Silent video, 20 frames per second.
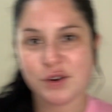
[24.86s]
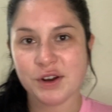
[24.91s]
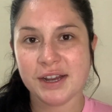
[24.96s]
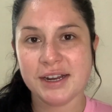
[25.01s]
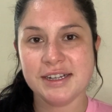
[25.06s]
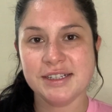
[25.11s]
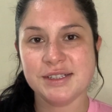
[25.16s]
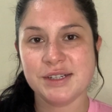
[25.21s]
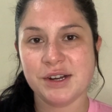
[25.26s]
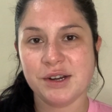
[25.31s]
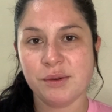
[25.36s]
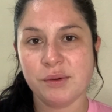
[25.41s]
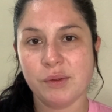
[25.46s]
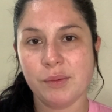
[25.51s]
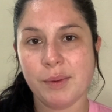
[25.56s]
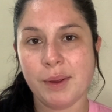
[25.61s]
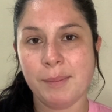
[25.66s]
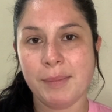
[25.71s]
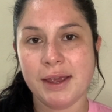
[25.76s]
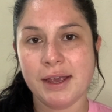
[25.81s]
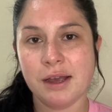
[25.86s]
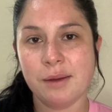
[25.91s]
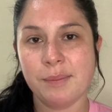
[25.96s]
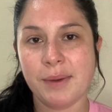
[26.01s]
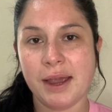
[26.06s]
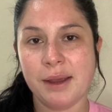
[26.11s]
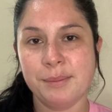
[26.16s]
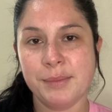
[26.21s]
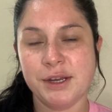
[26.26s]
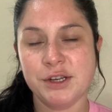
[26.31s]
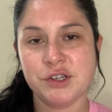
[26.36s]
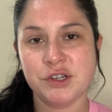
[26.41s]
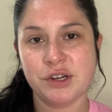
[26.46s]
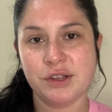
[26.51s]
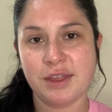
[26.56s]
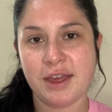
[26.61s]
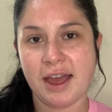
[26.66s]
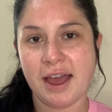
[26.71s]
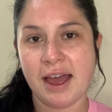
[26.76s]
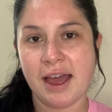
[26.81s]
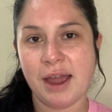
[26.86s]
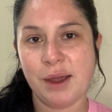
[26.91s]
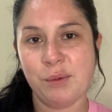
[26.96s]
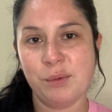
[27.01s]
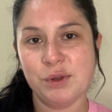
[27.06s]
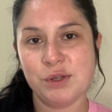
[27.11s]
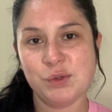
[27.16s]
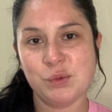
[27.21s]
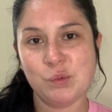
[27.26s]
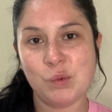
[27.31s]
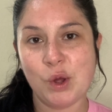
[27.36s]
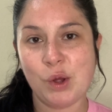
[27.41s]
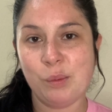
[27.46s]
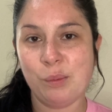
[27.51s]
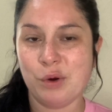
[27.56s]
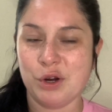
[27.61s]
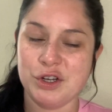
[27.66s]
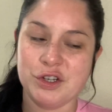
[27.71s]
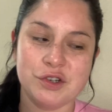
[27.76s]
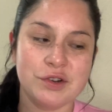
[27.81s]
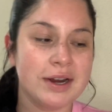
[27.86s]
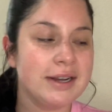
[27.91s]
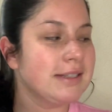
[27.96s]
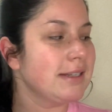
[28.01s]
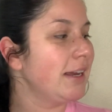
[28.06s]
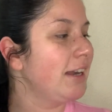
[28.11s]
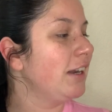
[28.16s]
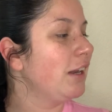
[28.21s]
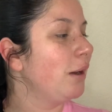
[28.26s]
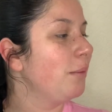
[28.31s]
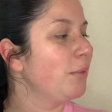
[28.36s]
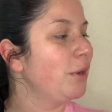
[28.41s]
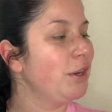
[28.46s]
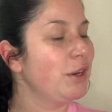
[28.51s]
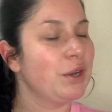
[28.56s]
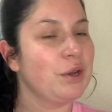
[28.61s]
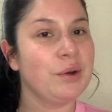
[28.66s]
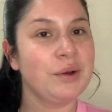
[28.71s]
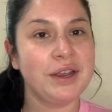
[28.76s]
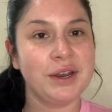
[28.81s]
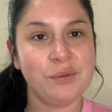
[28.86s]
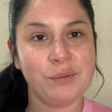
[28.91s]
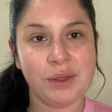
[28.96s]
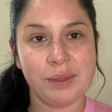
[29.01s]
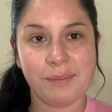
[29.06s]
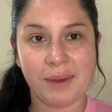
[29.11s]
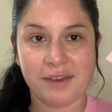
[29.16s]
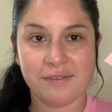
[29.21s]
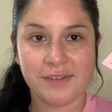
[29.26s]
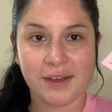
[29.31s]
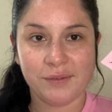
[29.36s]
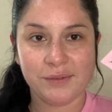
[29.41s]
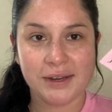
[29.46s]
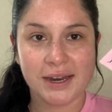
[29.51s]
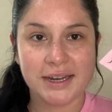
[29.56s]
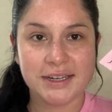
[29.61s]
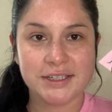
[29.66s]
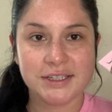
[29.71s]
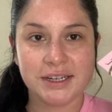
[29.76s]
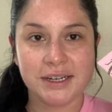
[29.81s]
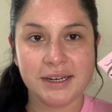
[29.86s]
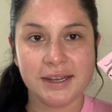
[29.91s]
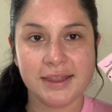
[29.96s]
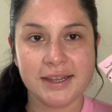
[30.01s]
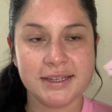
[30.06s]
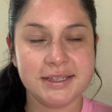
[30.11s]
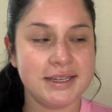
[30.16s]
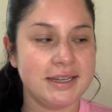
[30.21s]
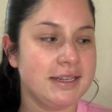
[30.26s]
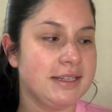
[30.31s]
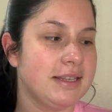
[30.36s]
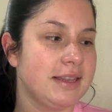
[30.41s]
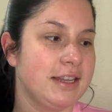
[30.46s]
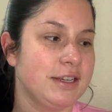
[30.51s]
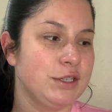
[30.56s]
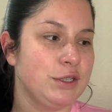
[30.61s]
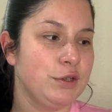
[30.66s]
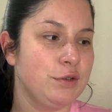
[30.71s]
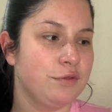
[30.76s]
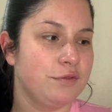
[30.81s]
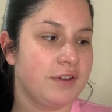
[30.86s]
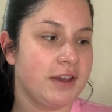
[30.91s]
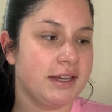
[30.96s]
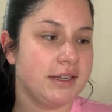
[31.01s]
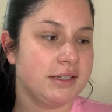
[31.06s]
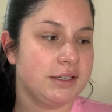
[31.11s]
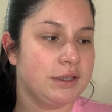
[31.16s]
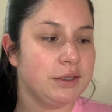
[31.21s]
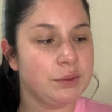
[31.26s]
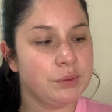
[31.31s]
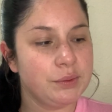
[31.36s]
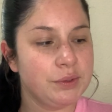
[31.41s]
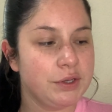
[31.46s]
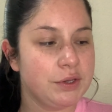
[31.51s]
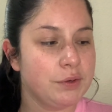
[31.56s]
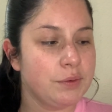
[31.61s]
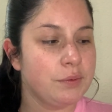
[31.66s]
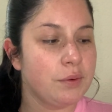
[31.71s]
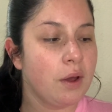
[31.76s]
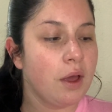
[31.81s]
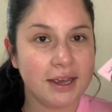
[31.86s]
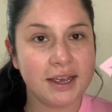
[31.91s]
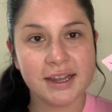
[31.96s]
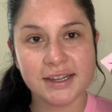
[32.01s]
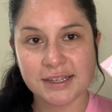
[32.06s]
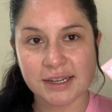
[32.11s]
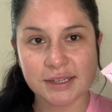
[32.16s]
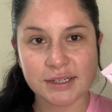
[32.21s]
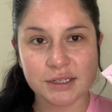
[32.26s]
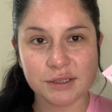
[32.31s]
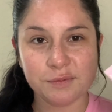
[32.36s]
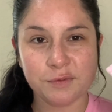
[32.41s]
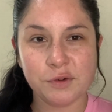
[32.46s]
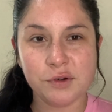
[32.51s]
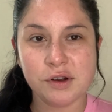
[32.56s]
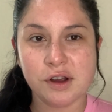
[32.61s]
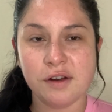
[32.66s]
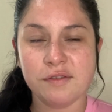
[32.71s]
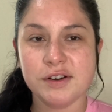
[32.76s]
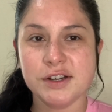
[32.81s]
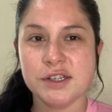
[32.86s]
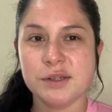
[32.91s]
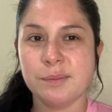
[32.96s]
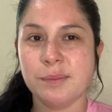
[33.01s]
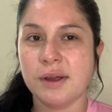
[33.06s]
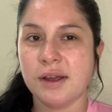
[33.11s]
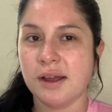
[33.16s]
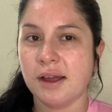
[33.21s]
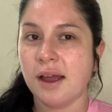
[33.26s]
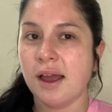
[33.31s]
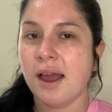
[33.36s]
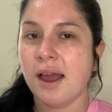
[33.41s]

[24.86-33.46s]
getting started with my makeup, I made sure that I was well moisturized, and now I'm gonna go in with my foundation. This is the Too Faced Do You. It says it's full coverage, but